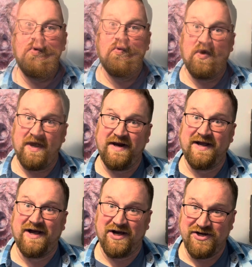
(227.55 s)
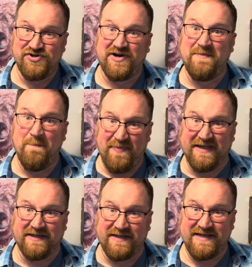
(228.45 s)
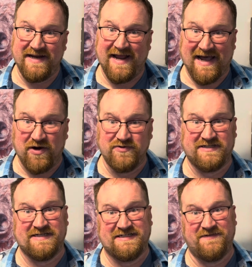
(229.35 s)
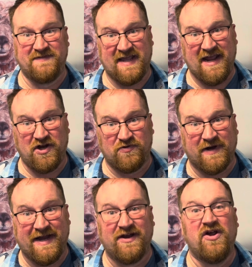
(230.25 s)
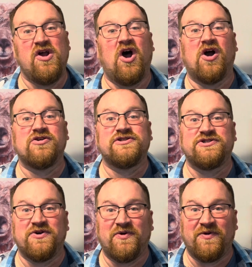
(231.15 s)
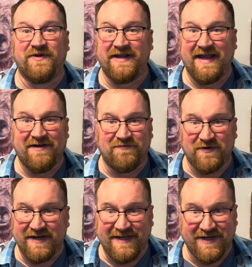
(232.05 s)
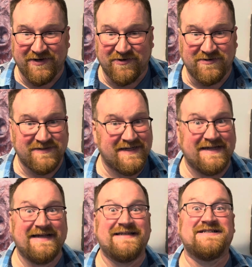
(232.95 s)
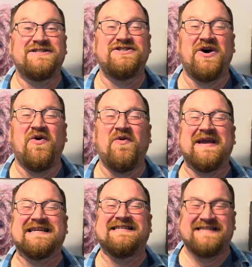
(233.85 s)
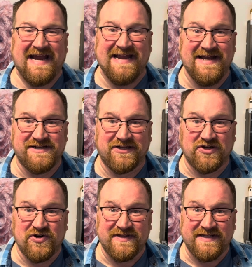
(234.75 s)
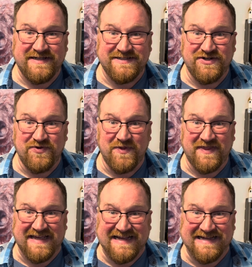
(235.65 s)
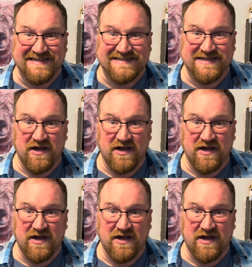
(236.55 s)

100 billion ounces of Gatorade are sold every year. It's so exciting to learn these new things.